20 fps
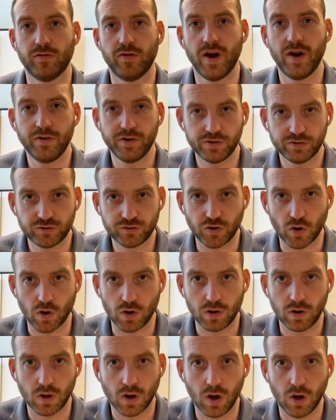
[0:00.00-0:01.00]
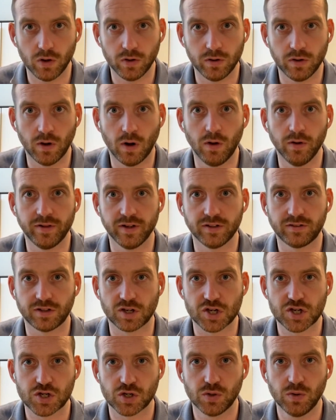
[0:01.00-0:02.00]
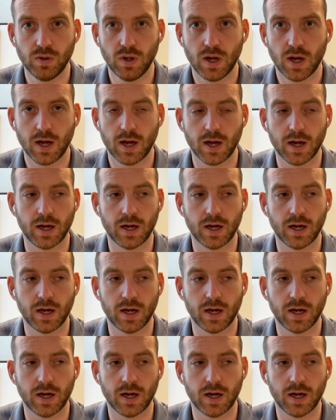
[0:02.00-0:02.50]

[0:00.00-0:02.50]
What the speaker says: very strong on this issue.